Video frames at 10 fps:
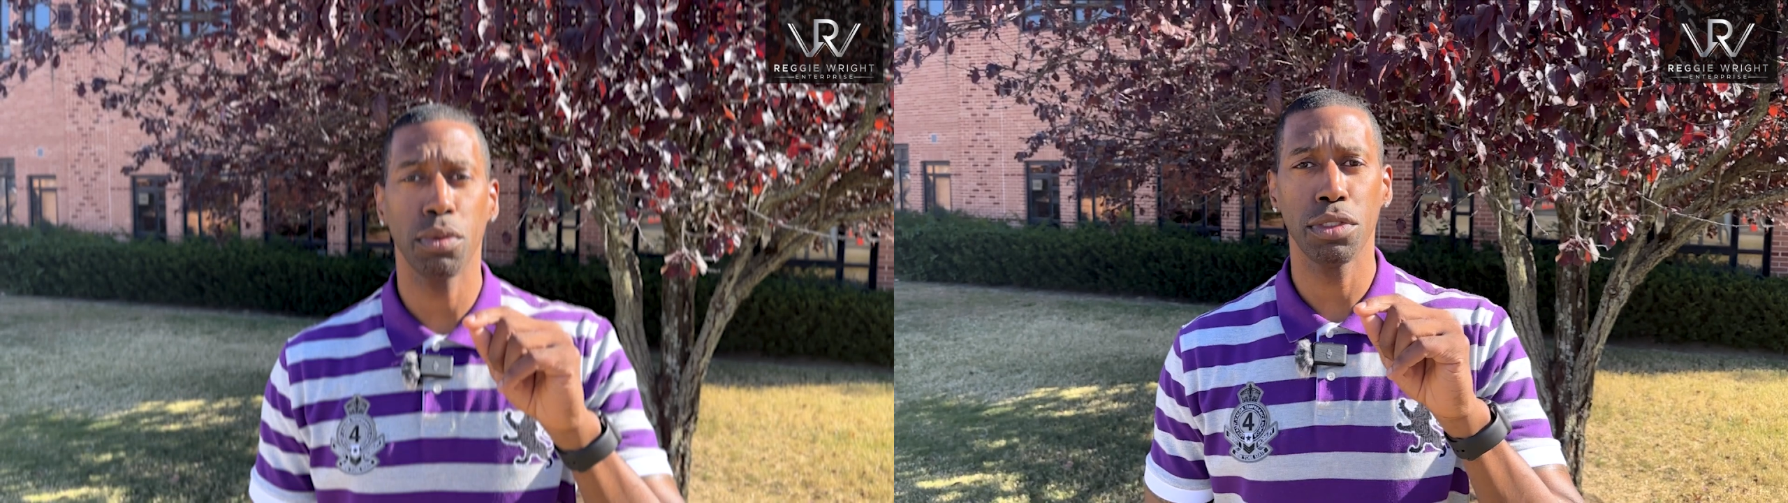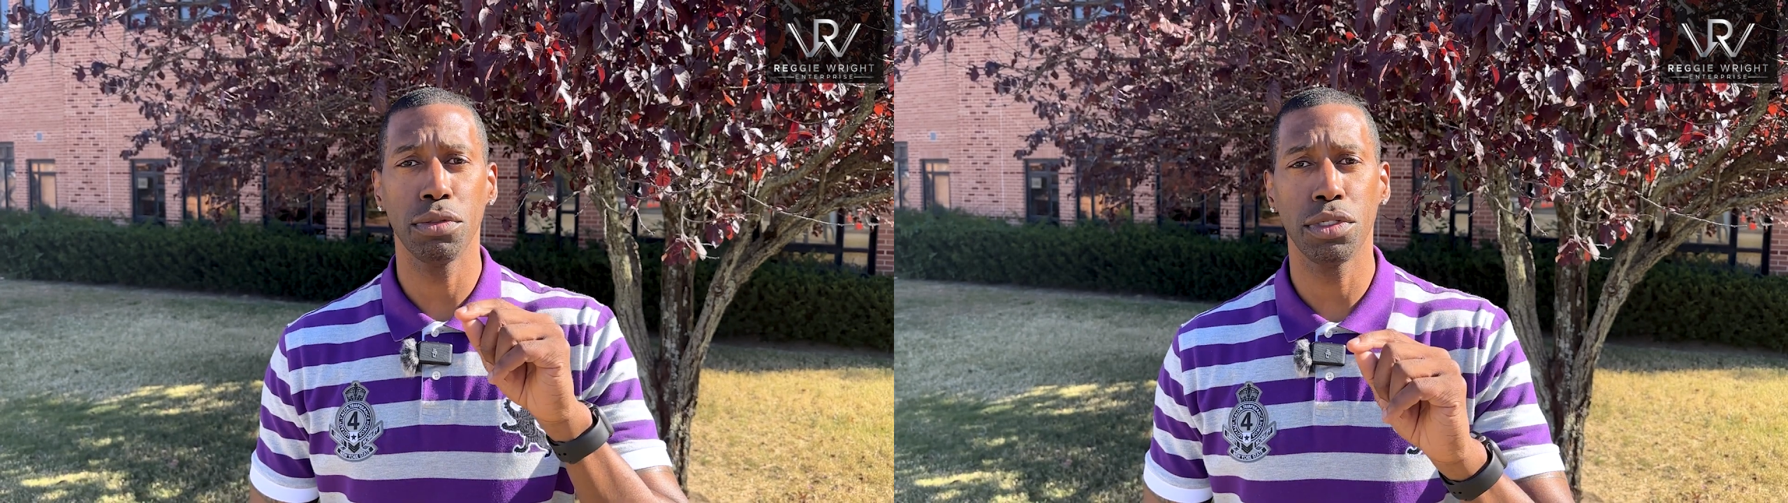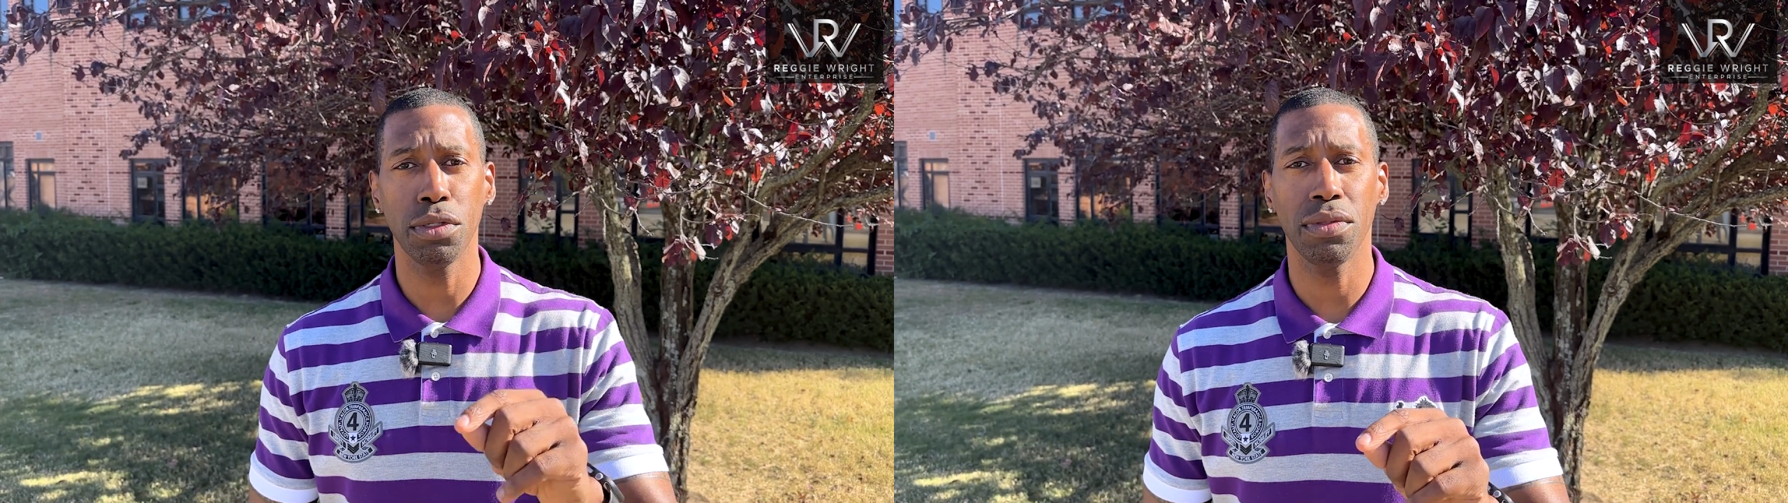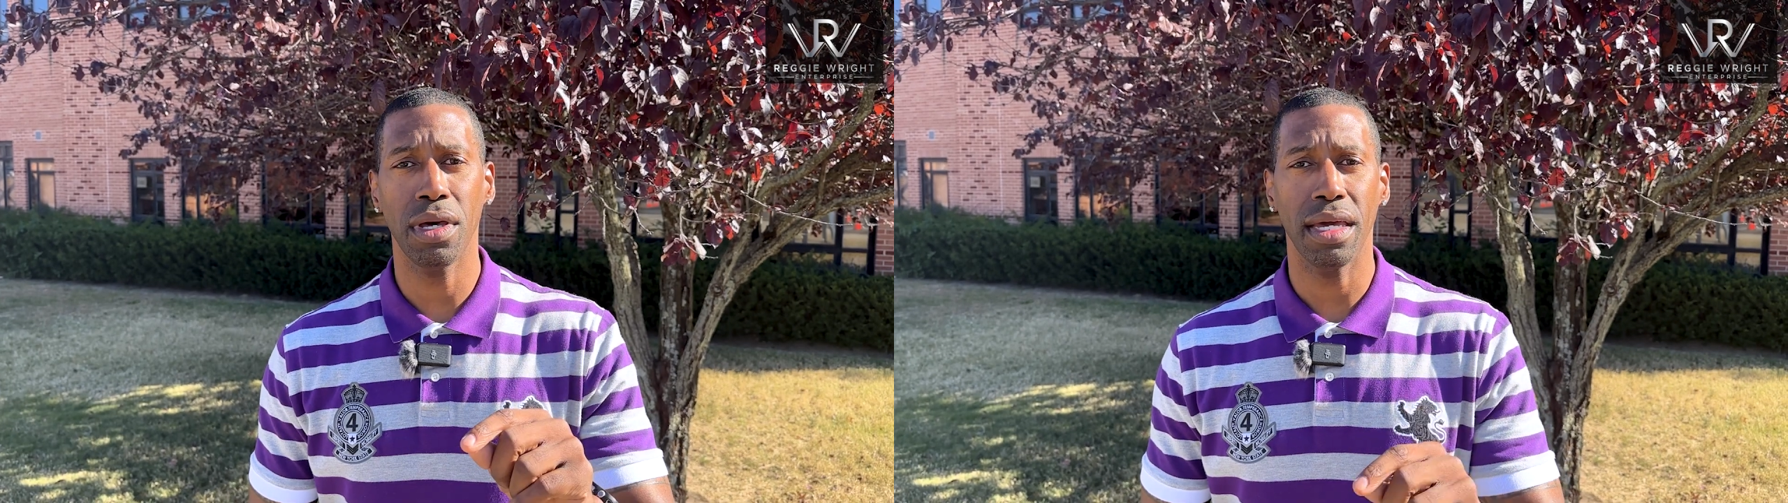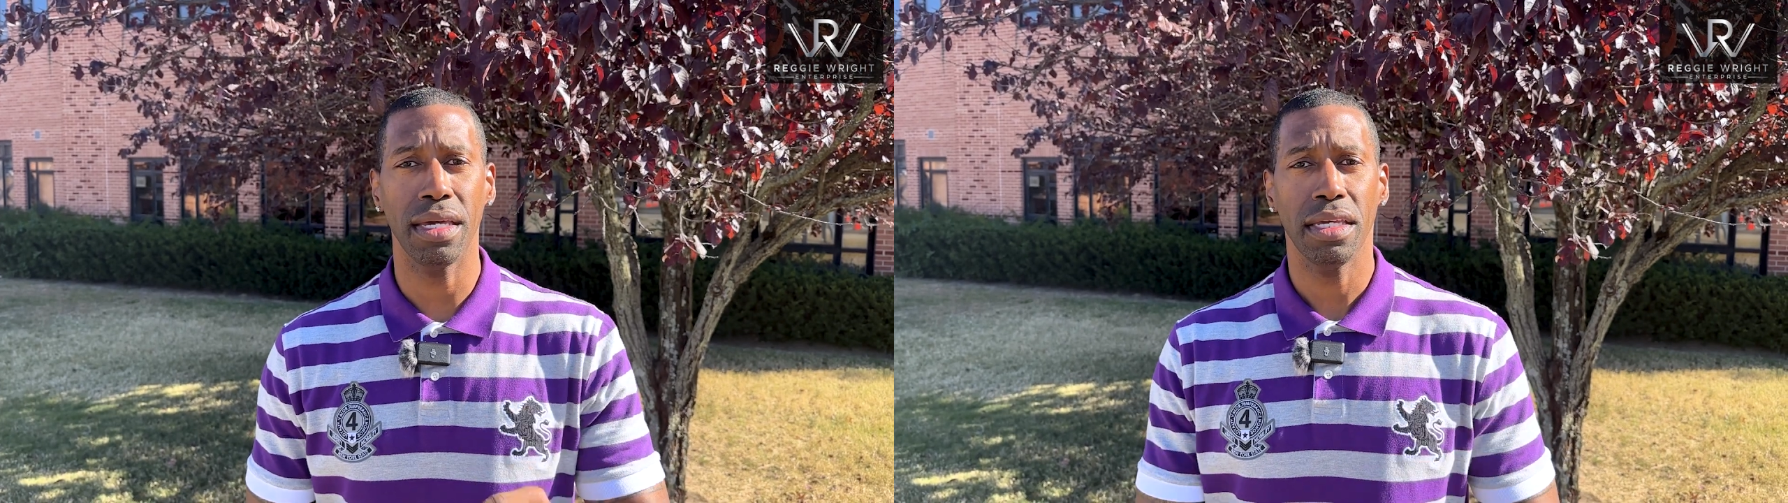when you do
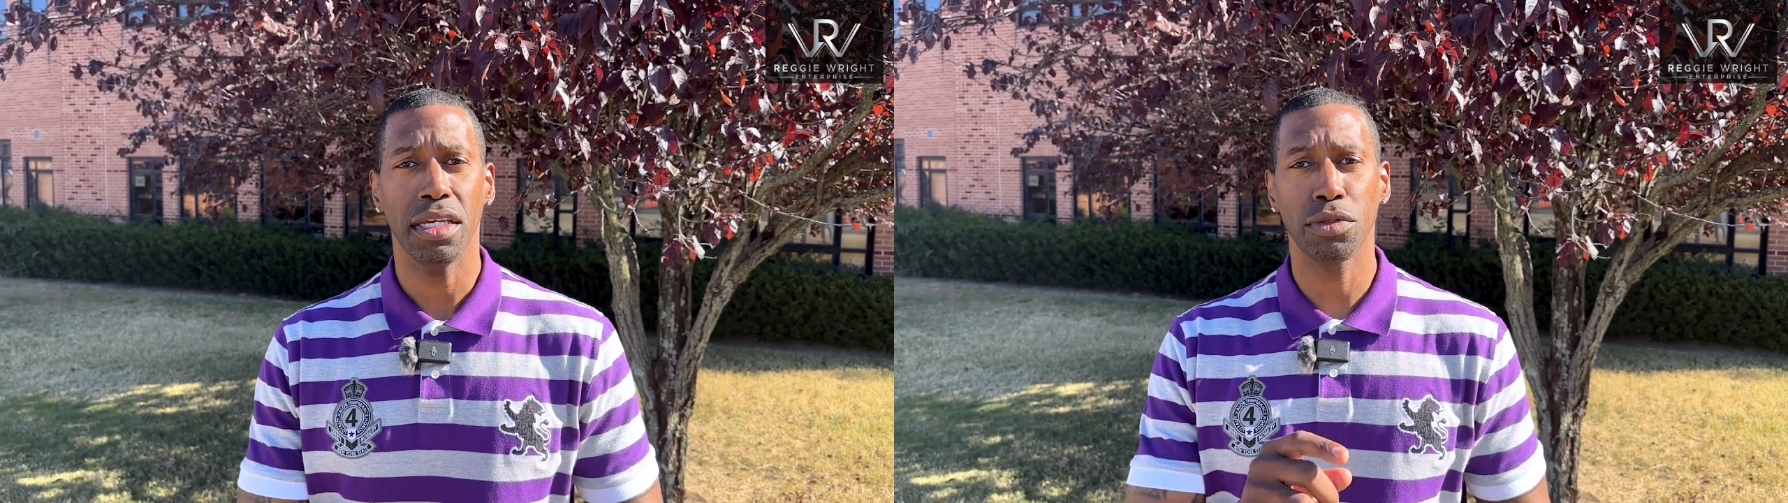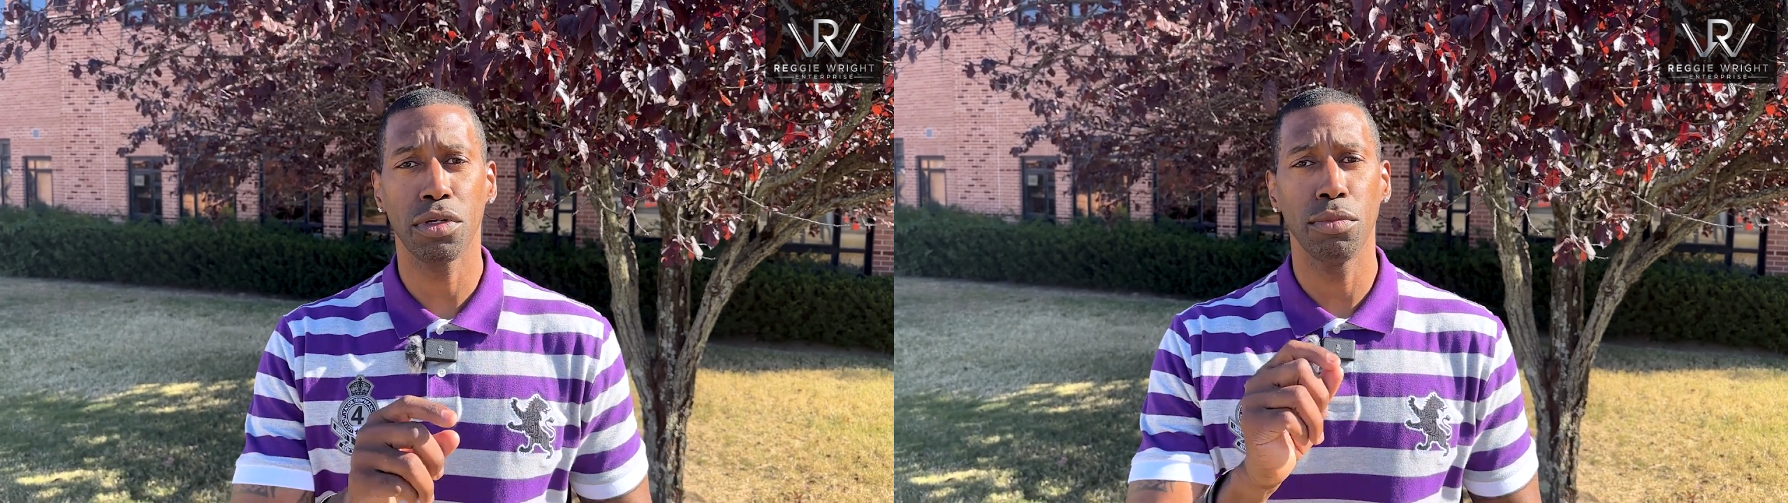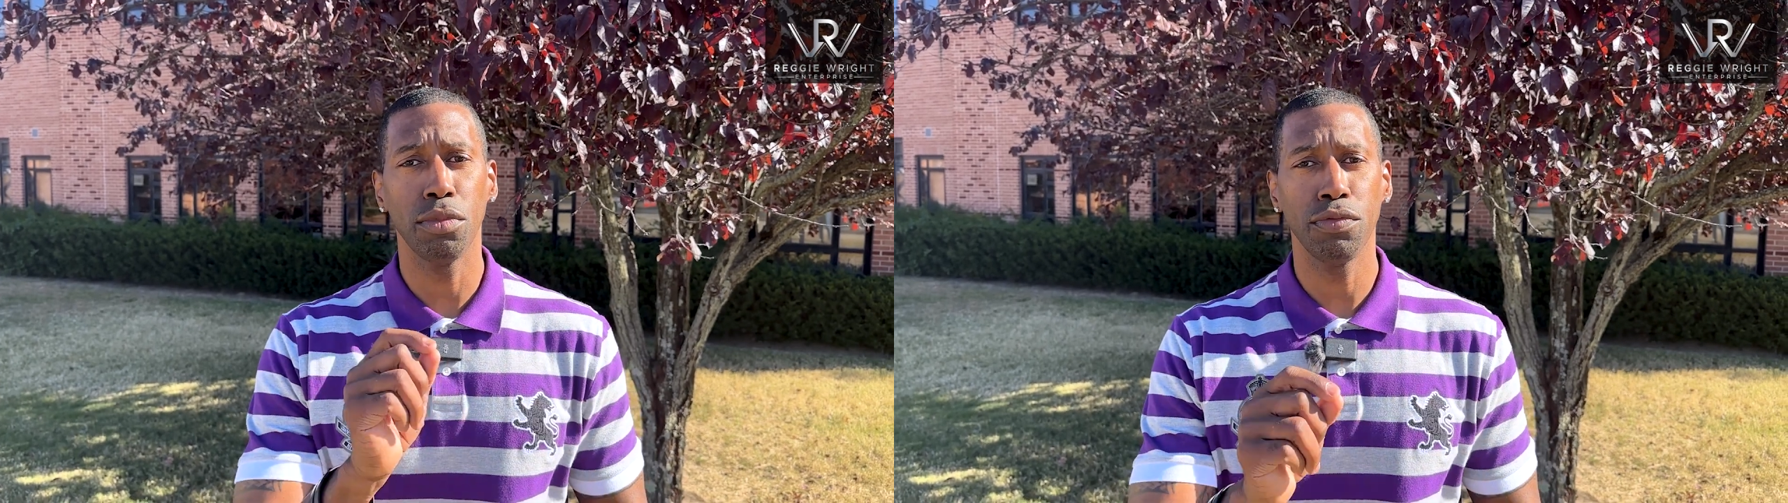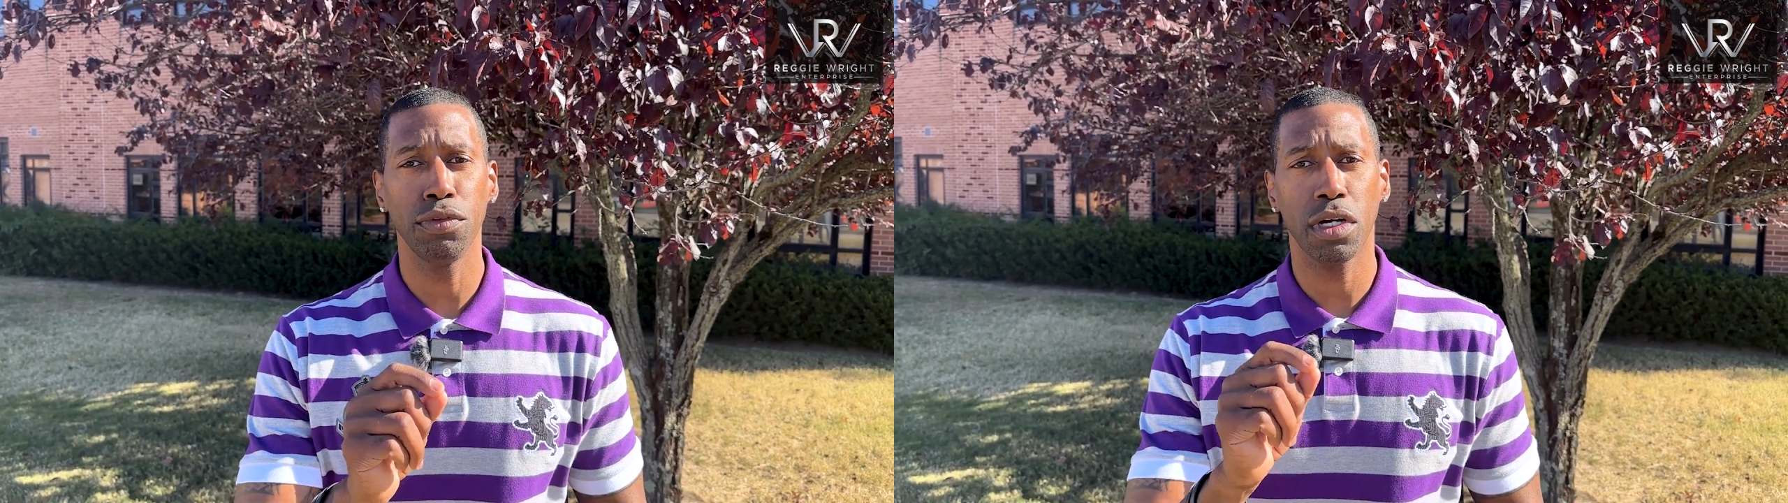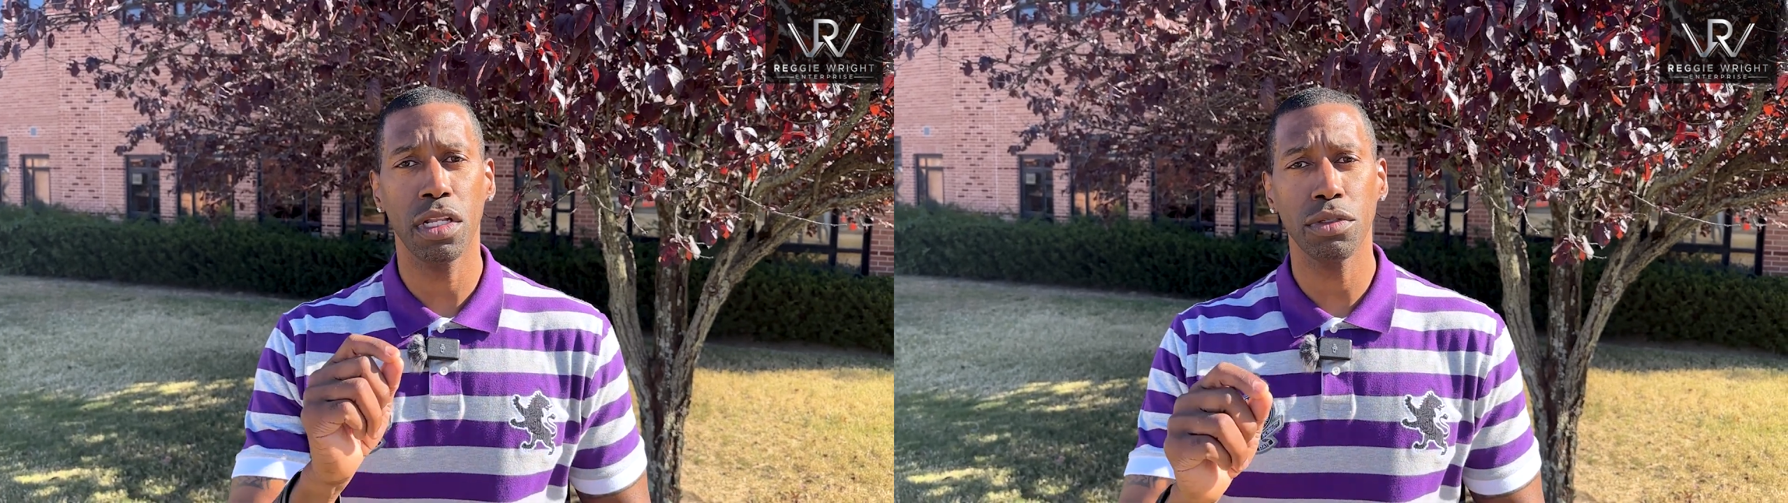that, it's going to move
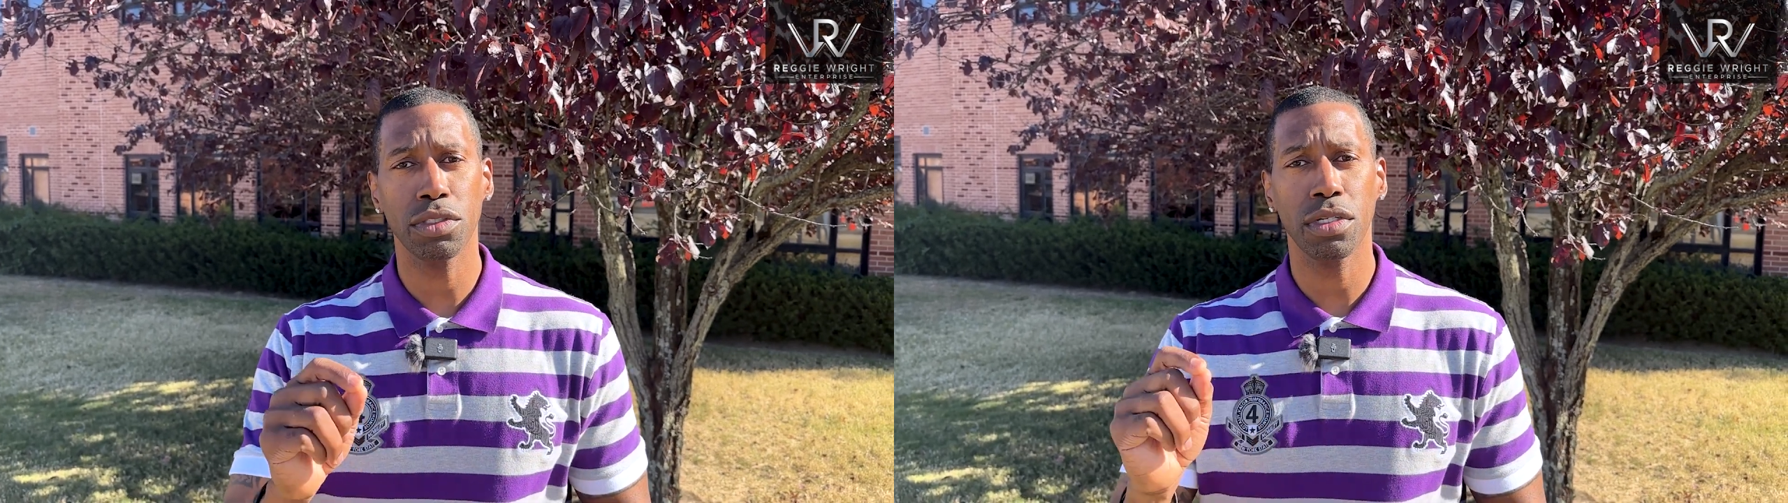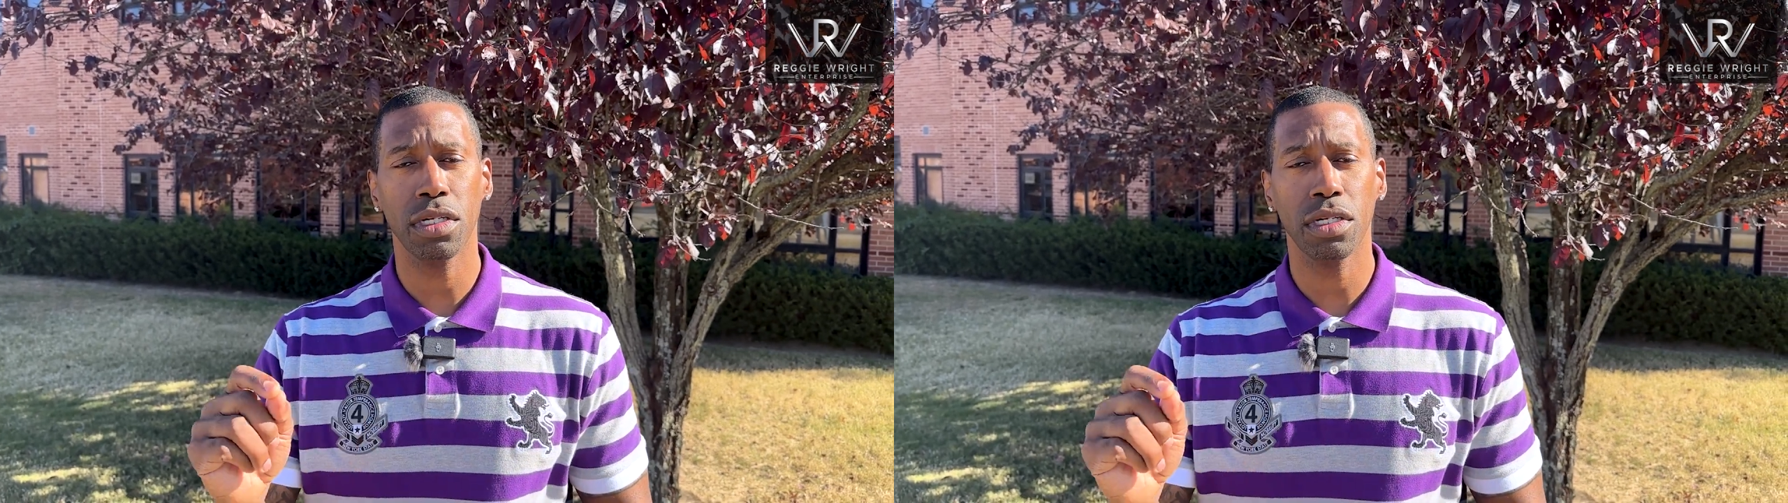you closer and